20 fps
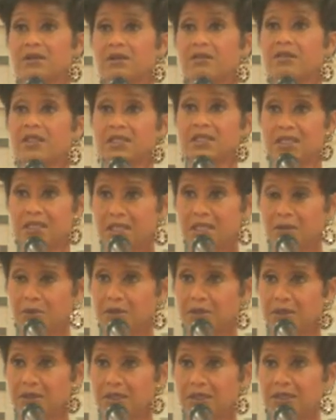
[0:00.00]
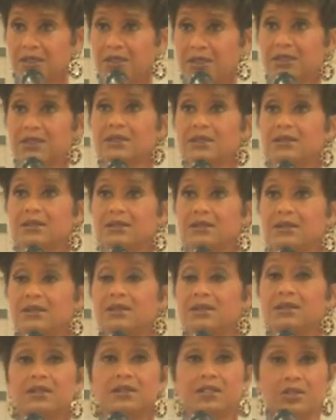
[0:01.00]
This is the police.
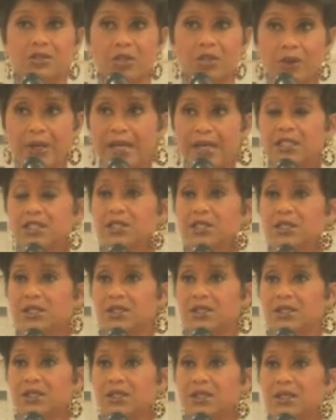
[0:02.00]
Still no answer.